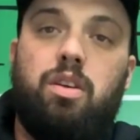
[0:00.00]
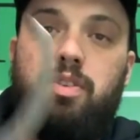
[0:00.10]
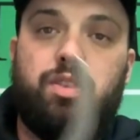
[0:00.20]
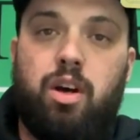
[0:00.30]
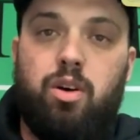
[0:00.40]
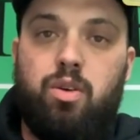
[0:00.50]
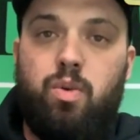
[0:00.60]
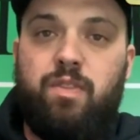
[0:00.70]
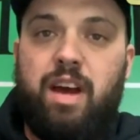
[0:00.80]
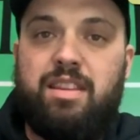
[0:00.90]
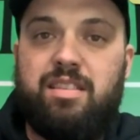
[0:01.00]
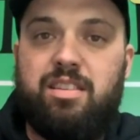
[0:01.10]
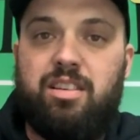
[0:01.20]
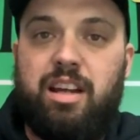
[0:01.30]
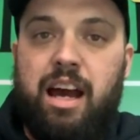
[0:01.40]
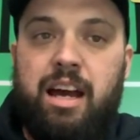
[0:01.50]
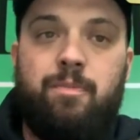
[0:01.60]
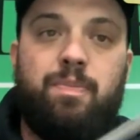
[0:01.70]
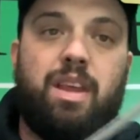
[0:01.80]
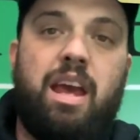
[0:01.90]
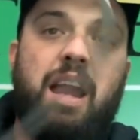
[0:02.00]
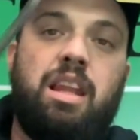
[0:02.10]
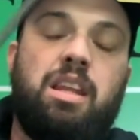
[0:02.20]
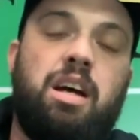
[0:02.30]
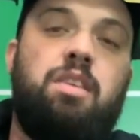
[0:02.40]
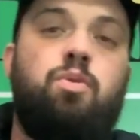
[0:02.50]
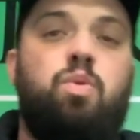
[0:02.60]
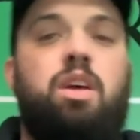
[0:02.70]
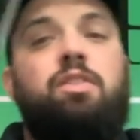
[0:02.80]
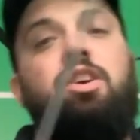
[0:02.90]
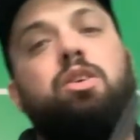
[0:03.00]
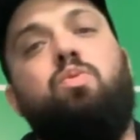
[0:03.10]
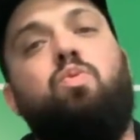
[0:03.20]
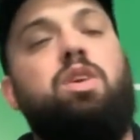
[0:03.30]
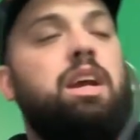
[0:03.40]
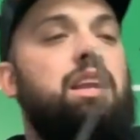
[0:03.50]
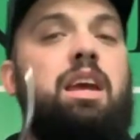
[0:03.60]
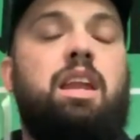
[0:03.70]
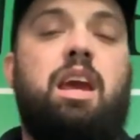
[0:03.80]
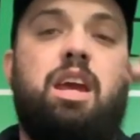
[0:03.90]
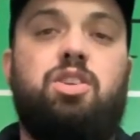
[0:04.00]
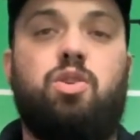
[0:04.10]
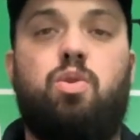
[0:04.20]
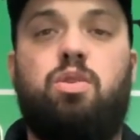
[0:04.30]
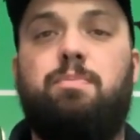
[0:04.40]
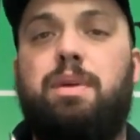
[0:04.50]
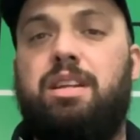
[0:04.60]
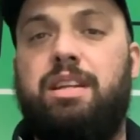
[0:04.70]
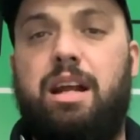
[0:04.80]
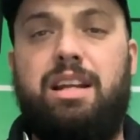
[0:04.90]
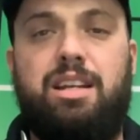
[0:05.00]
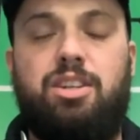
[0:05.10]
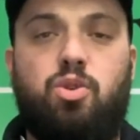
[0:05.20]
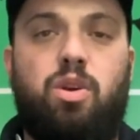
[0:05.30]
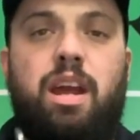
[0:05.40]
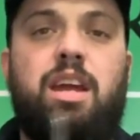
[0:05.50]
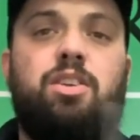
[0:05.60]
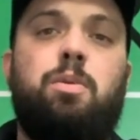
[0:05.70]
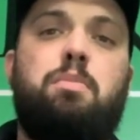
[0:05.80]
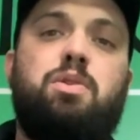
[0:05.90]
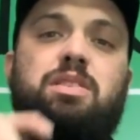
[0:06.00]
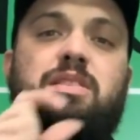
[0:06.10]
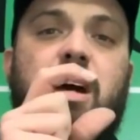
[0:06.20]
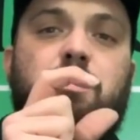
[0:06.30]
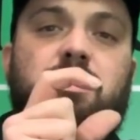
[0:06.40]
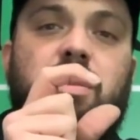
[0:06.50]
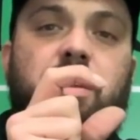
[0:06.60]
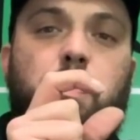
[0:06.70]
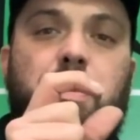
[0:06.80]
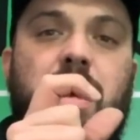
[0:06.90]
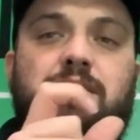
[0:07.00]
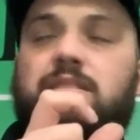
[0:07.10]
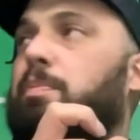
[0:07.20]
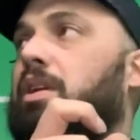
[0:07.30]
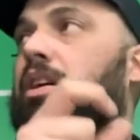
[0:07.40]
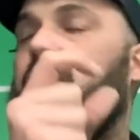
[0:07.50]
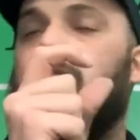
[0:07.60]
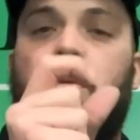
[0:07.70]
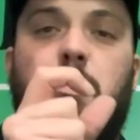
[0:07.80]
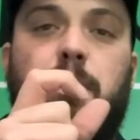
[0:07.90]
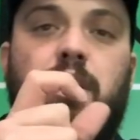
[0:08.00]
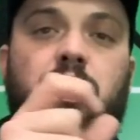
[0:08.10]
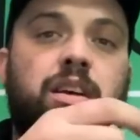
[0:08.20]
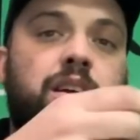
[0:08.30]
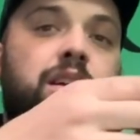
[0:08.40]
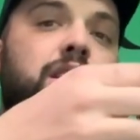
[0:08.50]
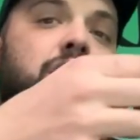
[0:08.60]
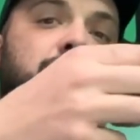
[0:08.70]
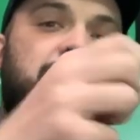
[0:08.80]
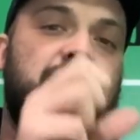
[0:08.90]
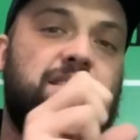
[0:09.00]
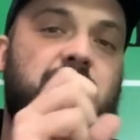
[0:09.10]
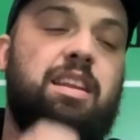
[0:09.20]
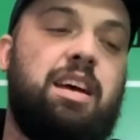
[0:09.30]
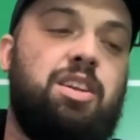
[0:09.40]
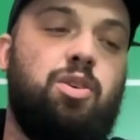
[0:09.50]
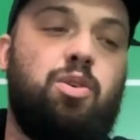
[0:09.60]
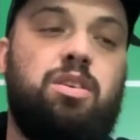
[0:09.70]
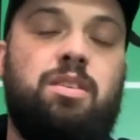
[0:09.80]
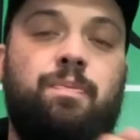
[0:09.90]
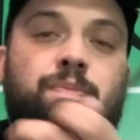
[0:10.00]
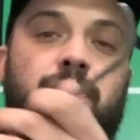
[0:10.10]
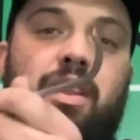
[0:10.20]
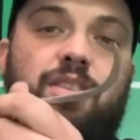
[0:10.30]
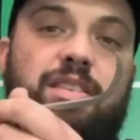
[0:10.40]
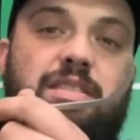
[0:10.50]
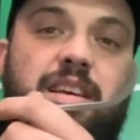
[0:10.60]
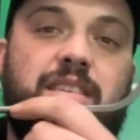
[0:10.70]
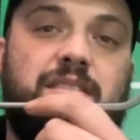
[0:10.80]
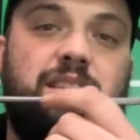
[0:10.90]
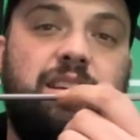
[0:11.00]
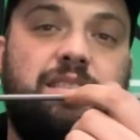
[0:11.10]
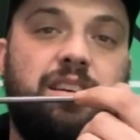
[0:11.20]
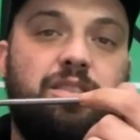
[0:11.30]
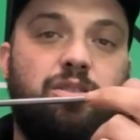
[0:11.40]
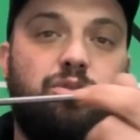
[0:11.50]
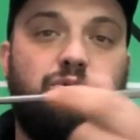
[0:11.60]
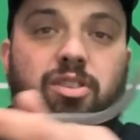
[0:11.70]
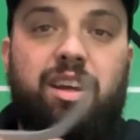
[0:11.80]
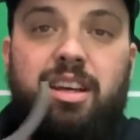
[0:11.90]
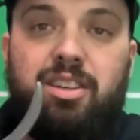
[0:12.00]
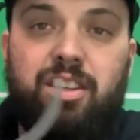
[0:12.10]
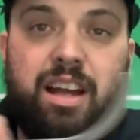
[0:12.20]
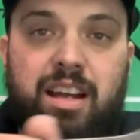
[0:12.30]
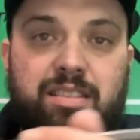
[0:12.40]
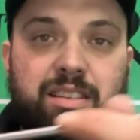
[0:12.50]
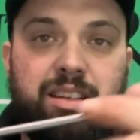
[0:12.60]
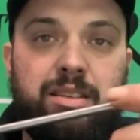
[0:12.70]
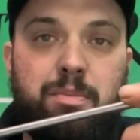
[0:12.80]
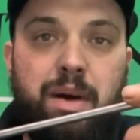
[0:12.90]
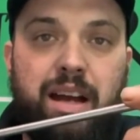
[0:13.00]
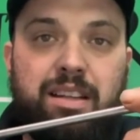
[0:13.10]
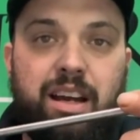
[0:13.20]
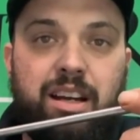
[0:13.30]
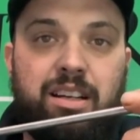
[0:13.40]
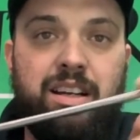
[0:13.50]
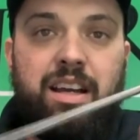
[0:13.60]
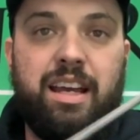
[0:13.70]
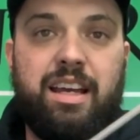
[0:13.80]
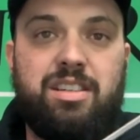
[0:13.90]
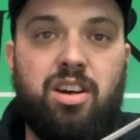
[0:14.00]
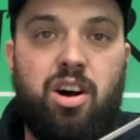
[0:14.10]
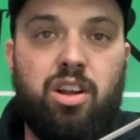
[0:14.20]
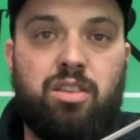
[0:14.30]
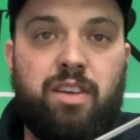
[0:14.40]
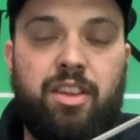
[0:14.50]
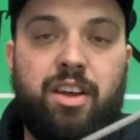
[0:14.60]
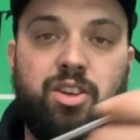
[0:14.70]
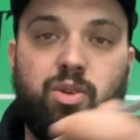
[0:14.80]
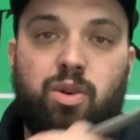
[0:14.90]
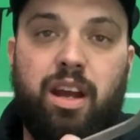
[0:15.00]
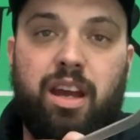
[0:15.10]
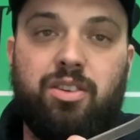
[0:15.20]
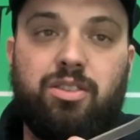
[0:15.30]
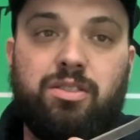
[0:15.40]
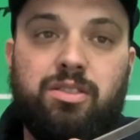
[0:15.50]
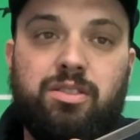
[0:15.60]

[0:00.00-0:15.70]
So we've got this little guy, and I love whenever you're working in a door, not near the door handle, most of the time there's a little plastic plug or rubber plug on the inside of that door. This thing sneaks in real nicely back there and gets you all around that door handle.